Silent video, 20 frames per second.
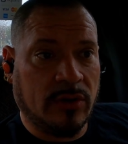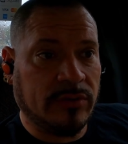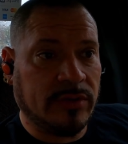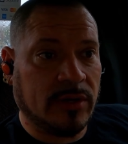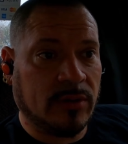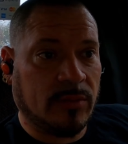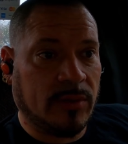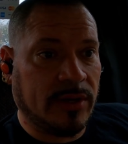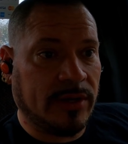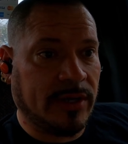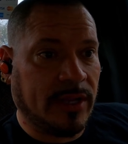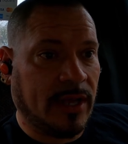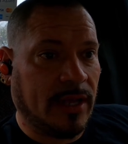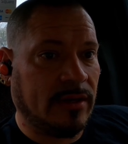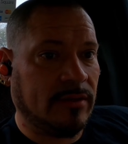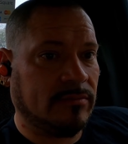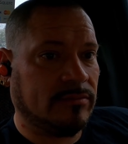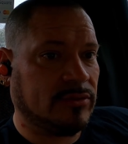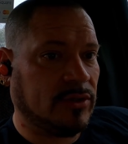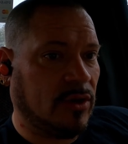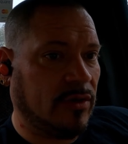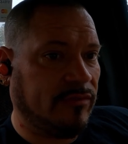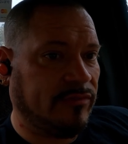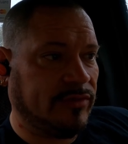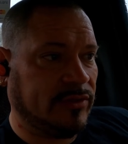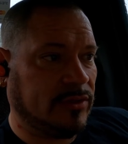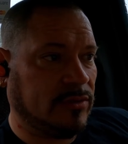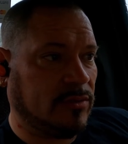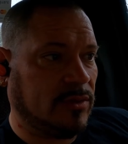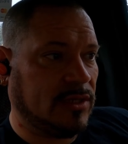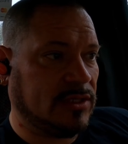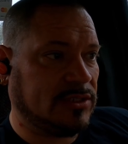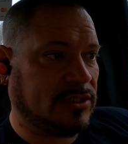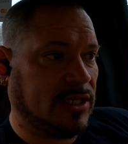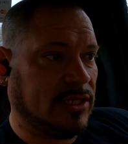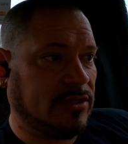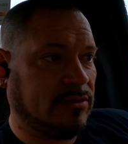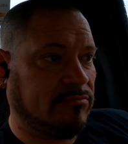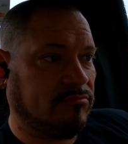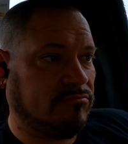go there one day. So hopefully the ones
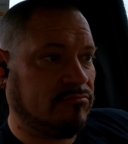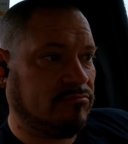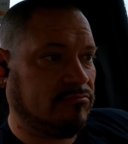that,